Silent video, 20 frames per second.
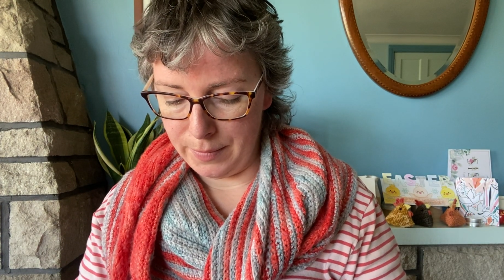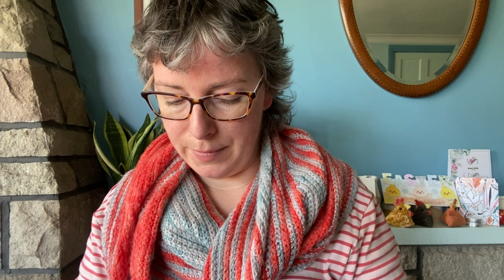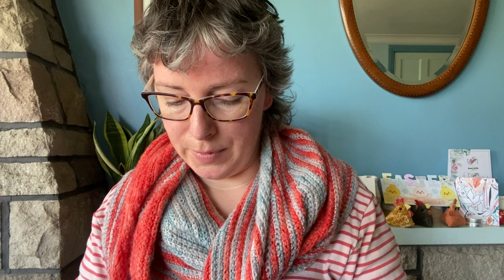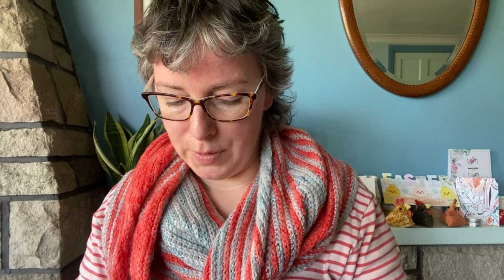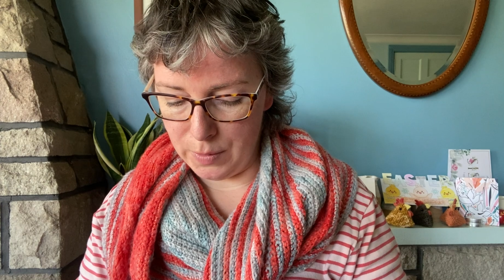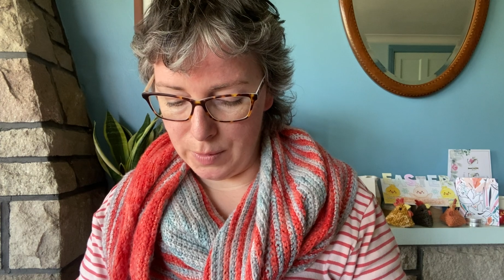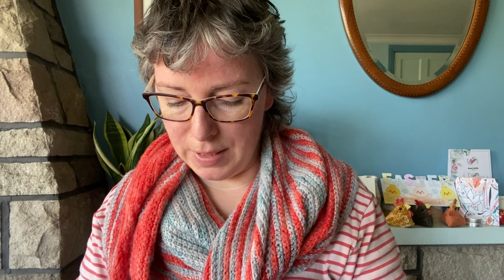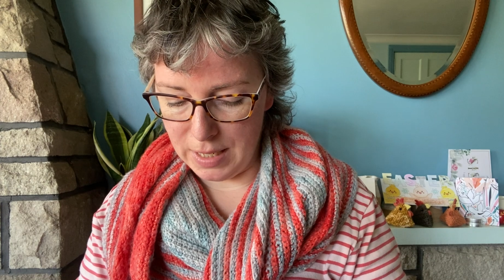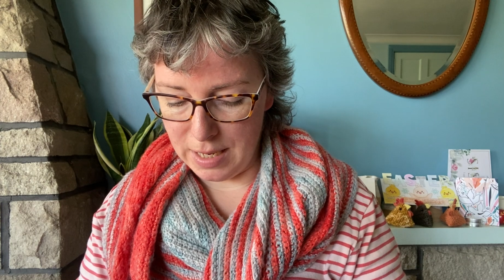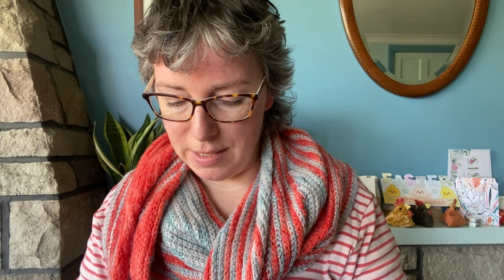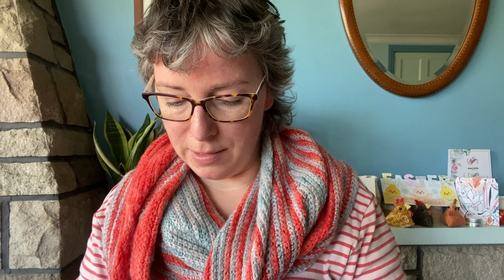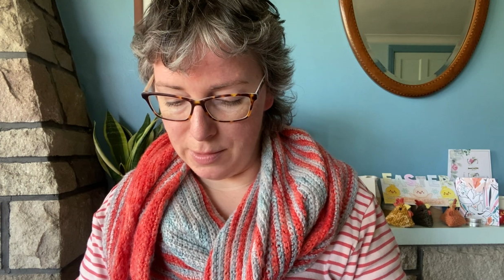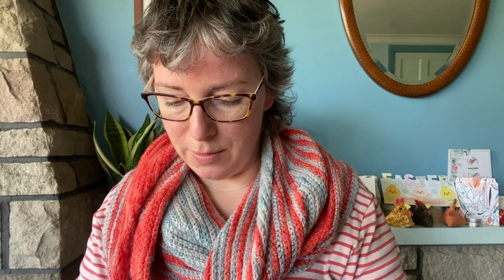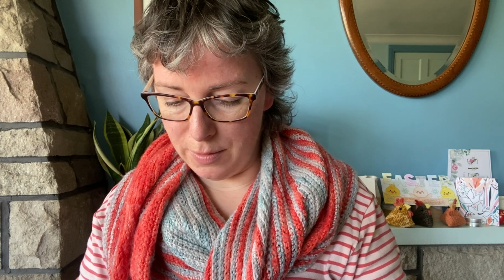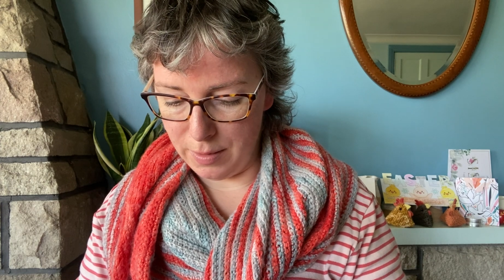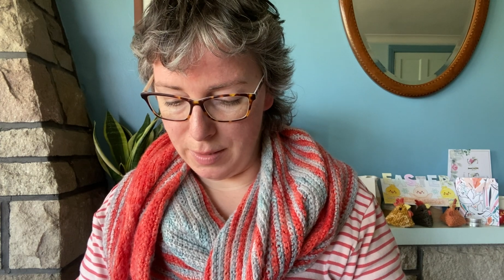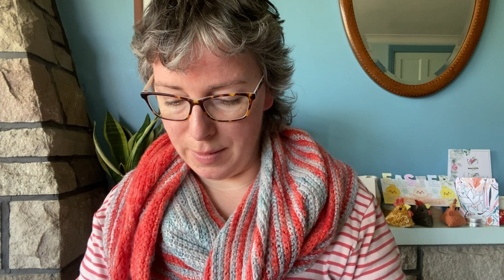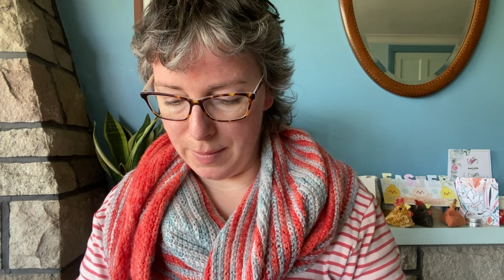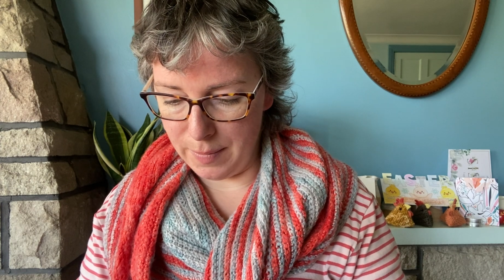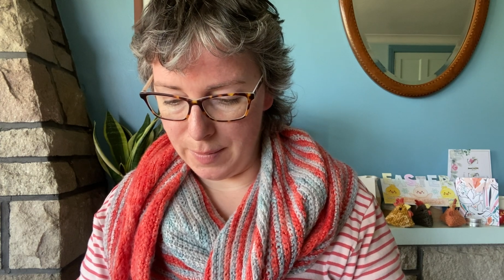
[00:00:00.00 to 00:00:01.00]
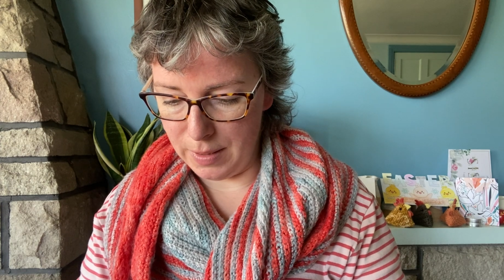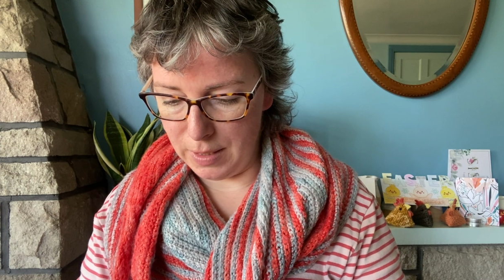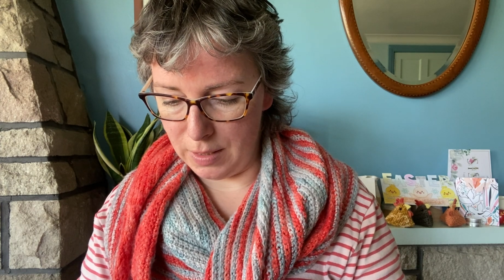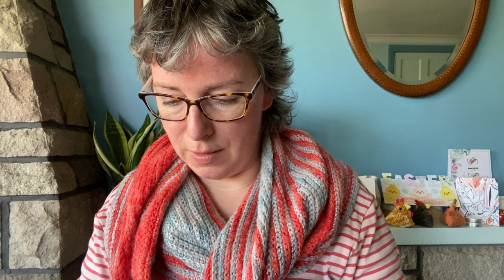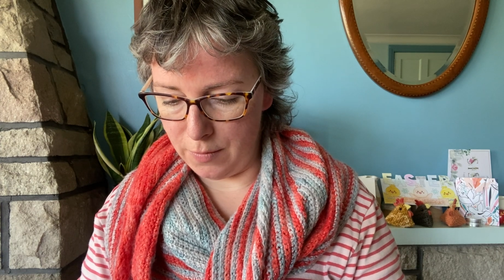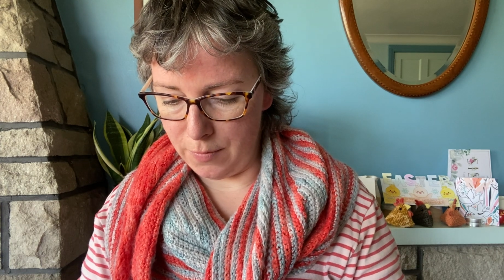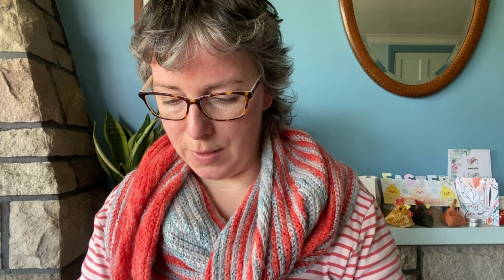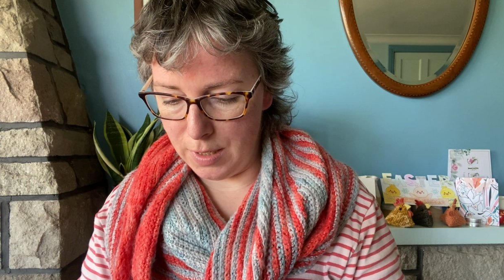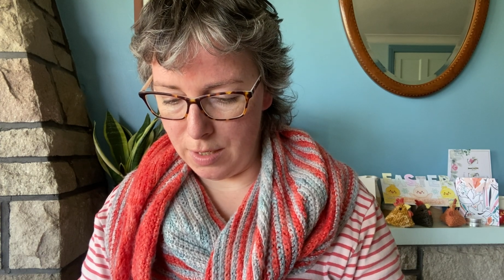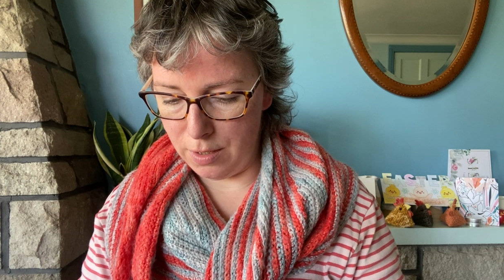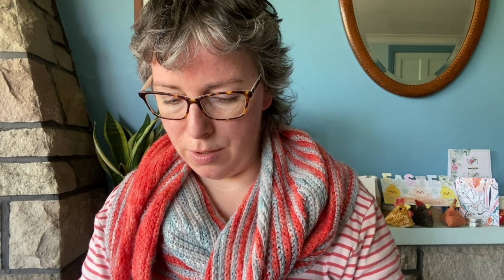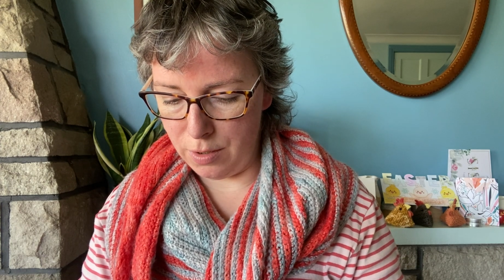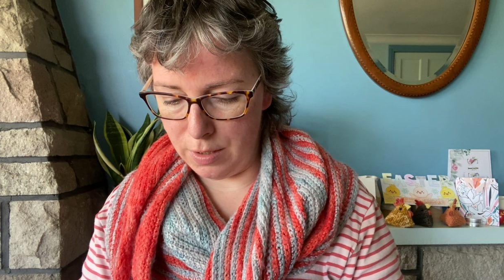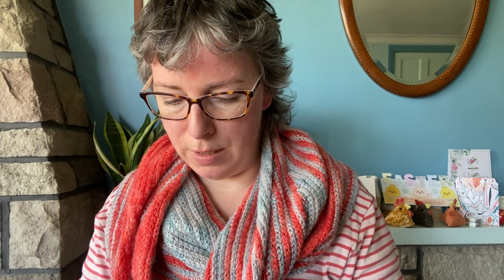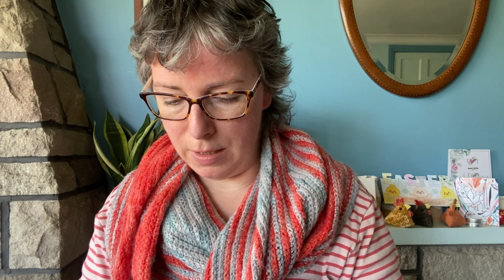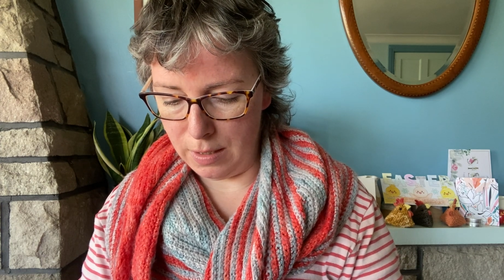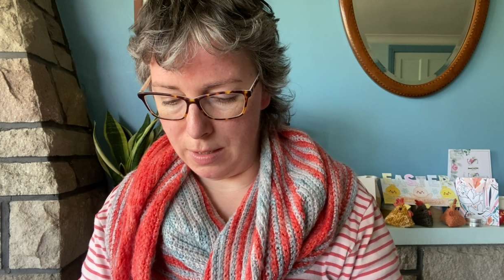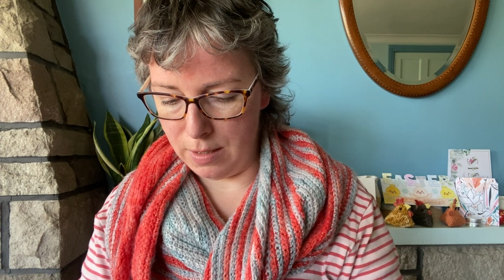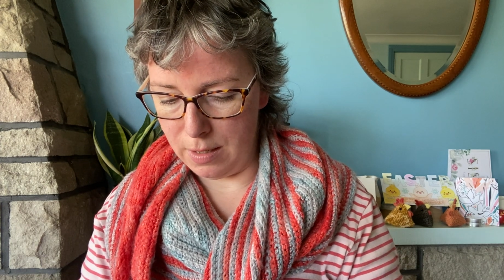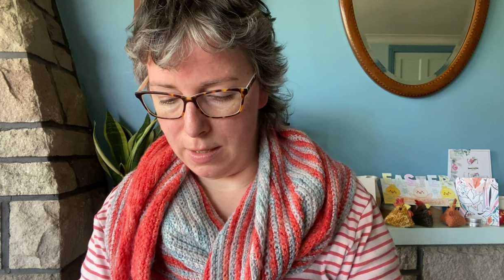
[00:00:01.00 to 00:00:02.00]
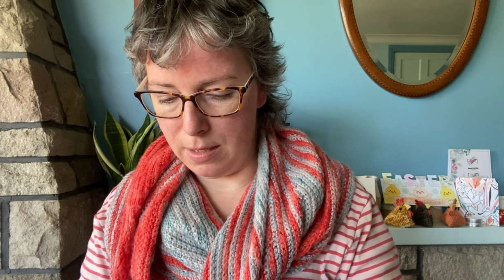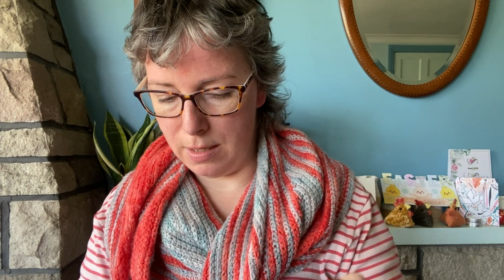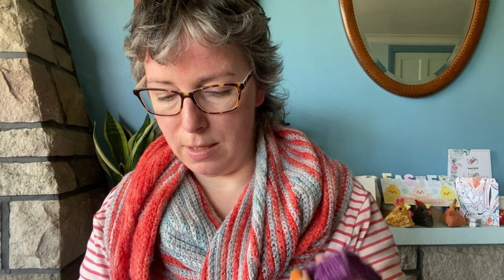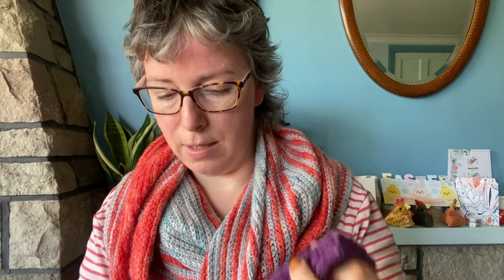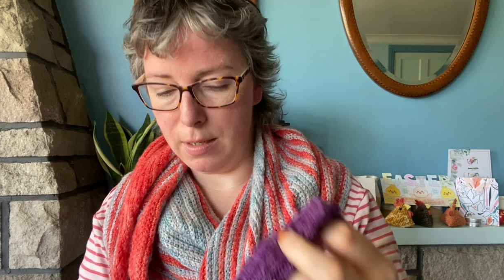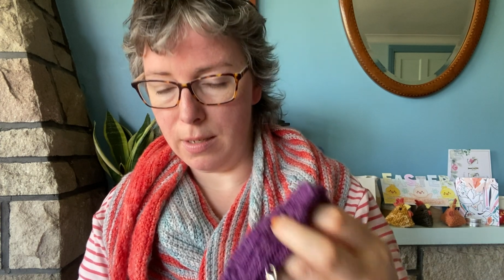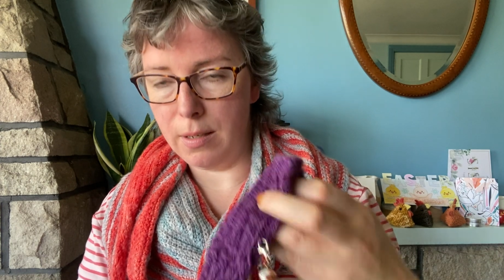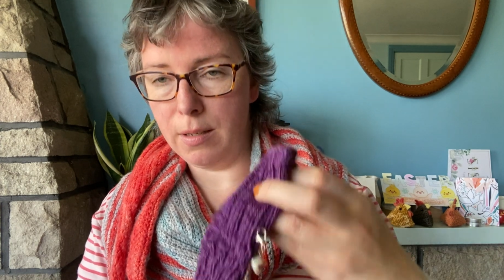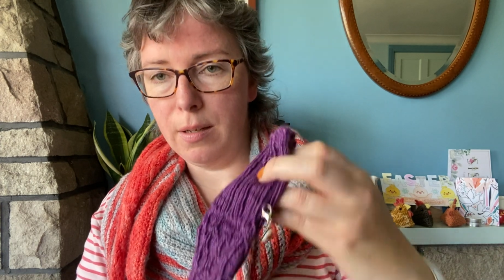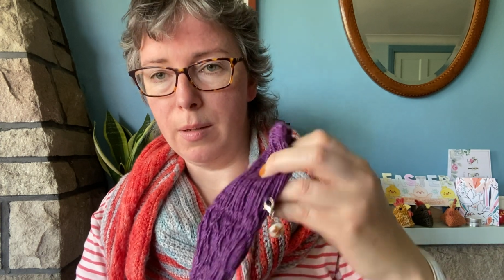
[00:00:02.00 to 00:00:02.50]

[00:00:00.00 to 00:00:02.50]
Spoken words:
So that sock is finished, and